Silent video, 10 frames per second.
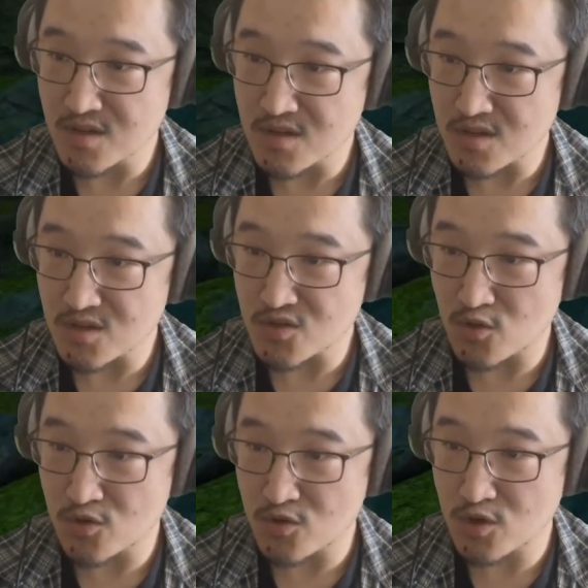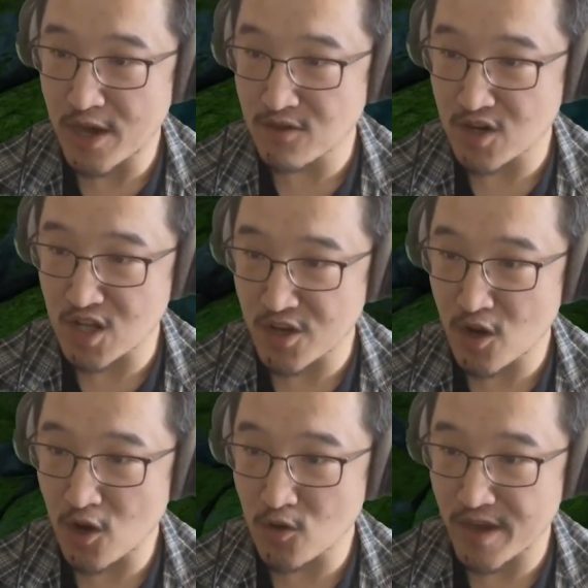So you have to clear
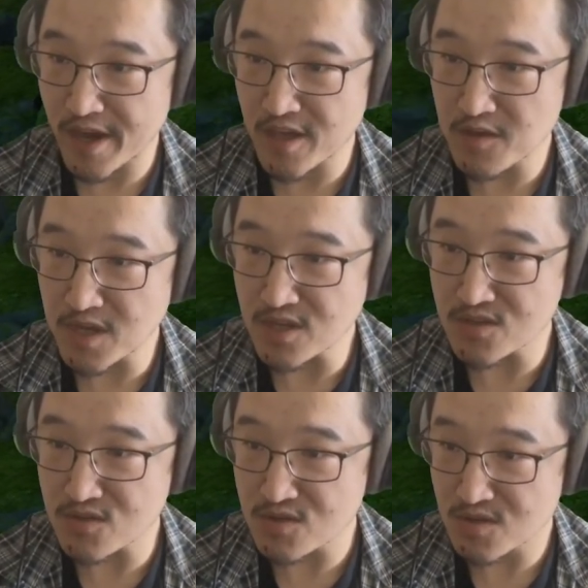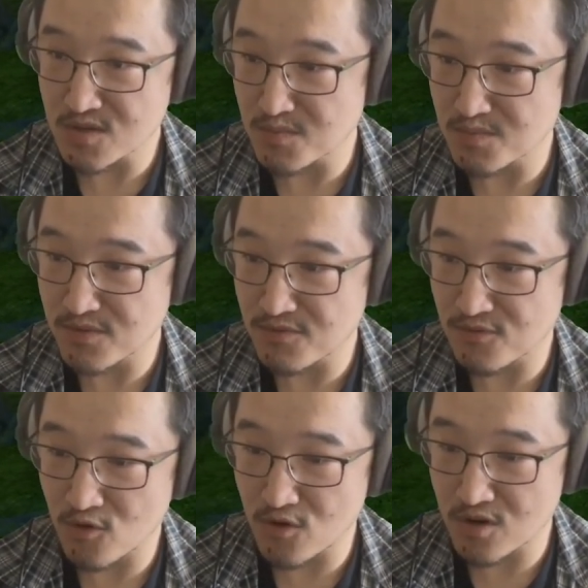out the enemies
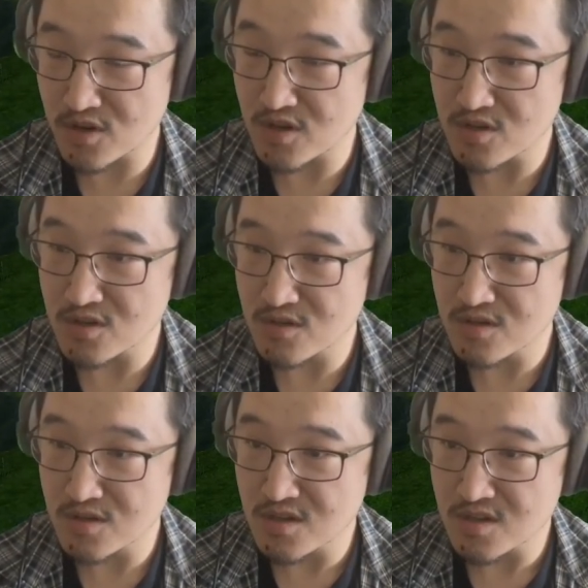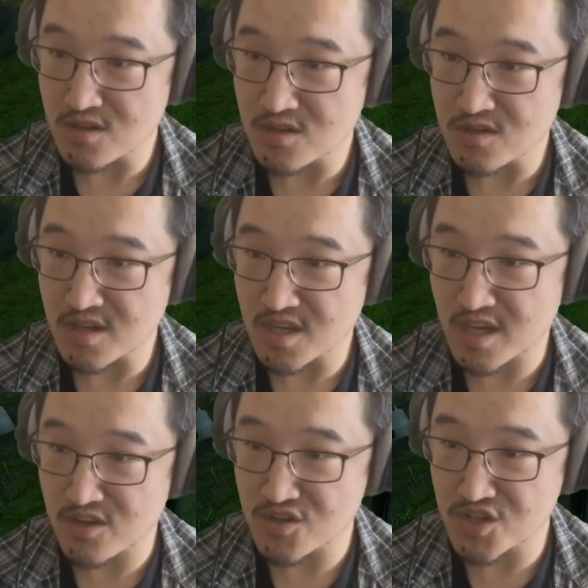before
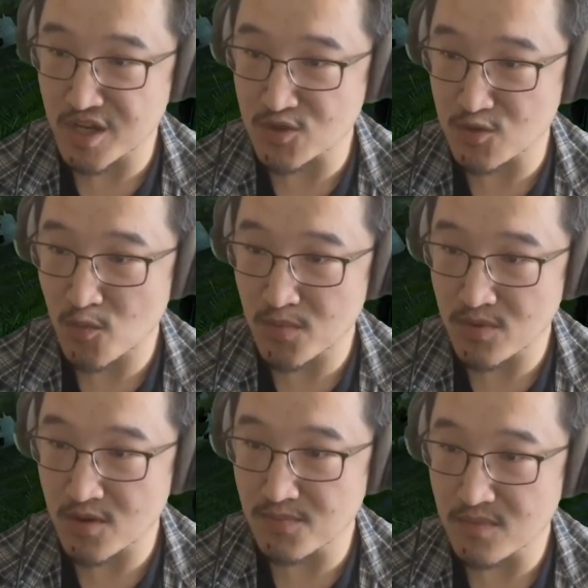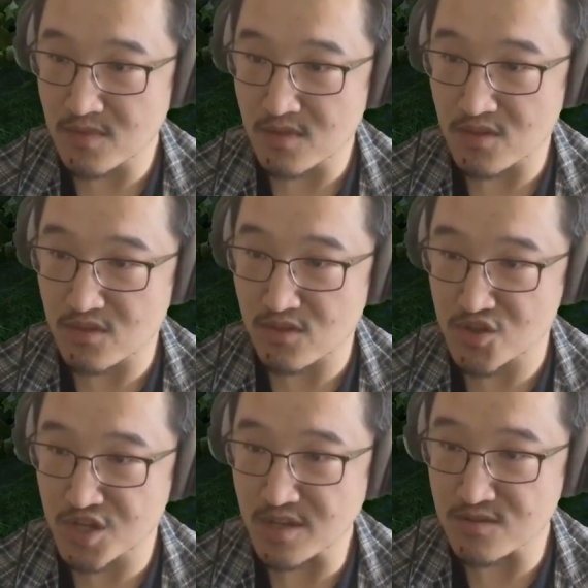getting a chance to open up the
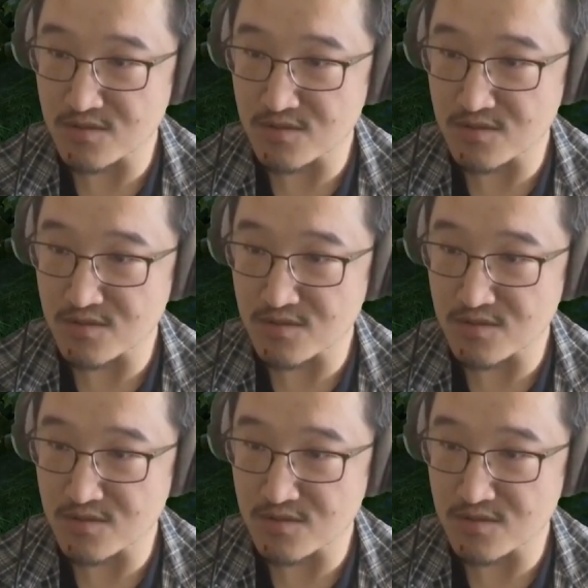chest.